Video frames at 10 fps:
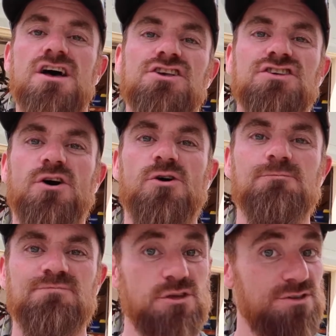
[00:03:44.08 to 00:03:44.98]
So
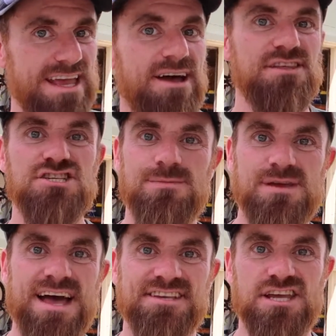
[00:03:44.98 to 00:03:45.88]
you take out the
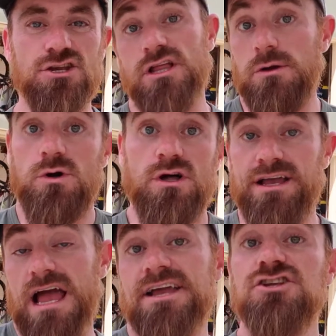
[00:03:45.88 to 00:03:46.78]
GPS and you're like, well, I
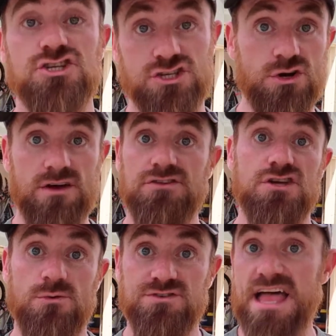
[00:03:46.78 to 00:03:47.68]
can just turn off the
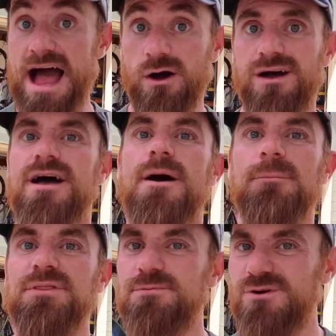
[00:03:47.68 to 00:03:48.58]
tones now.
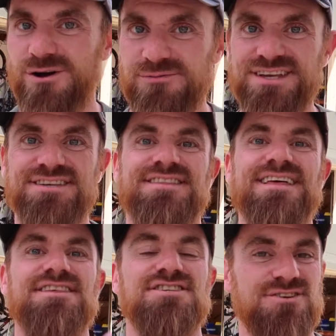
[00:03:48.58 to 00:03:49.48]
But the problem is
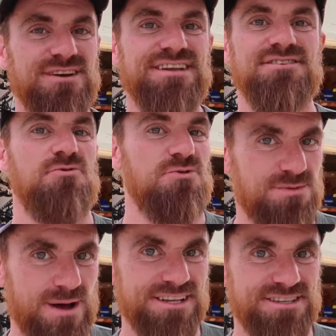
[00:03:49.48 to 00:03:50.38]
that the screen is
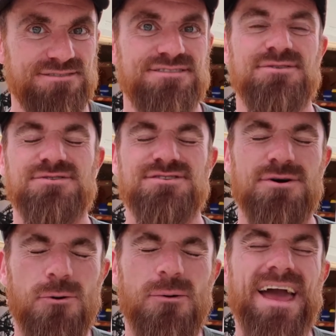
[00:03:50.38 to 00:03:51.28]
unresponsive, so there's
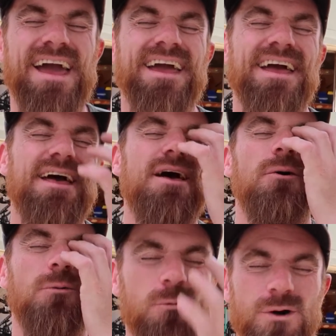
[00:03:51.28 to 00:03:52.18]
no way
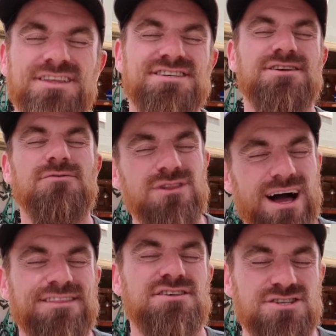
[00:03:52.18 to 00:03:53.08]
once you've
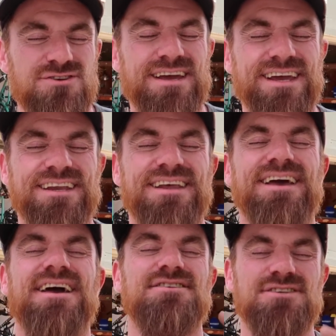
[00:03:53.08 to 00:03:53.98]
locked the screen
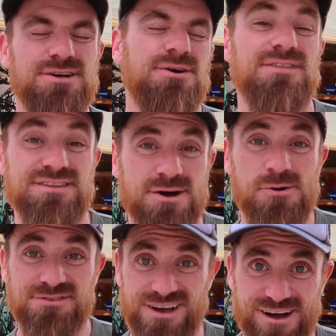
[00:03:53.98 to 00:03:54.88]
to turn the
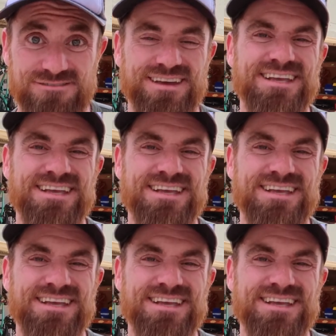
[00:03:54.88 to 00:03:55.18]
tones off.